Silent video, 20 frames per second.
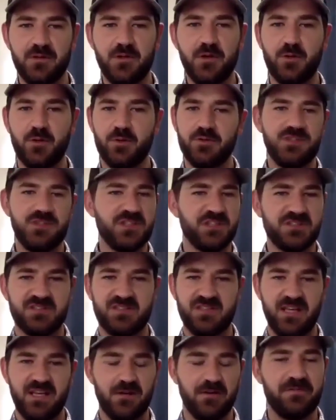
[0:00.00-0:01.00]
who
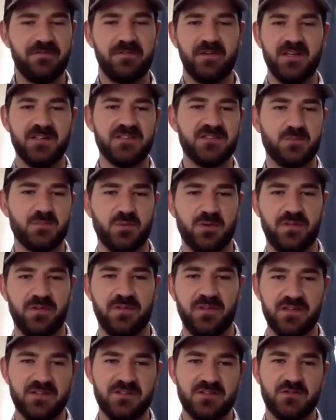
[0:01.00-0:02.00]
just interface with
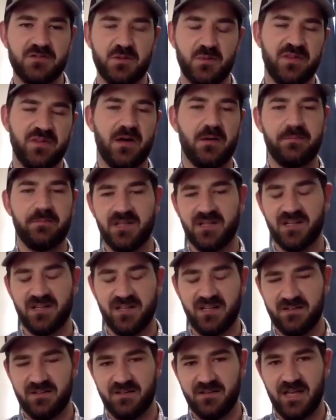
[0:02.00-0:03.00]
the industry without being
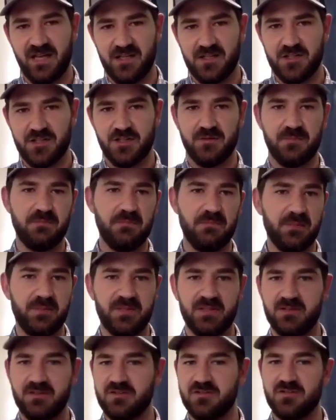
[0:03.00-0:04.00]
an agent
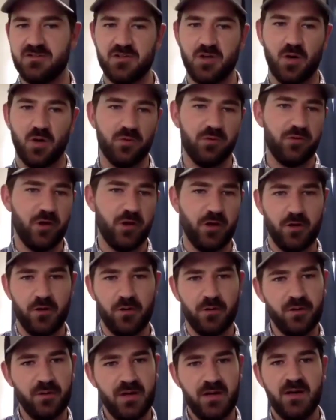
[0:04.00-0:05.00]
maybe don't
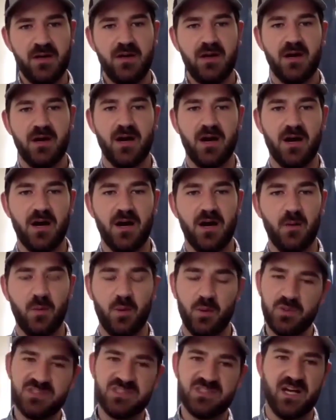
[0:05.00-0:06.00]
know
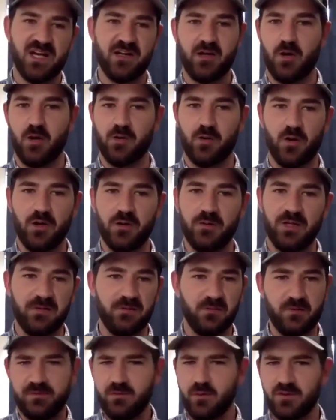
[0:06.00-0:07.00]
what's kind of going on.
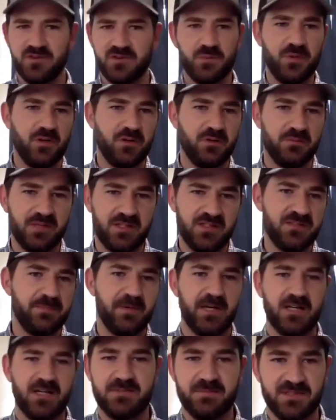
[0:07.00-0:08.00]
And of course, we don't
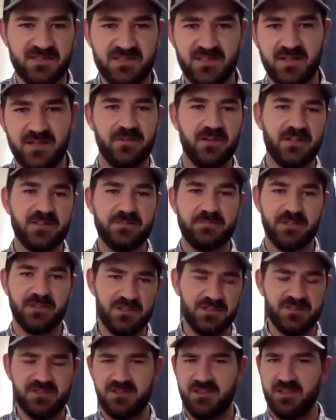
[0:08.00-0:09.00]
expect specifics, but just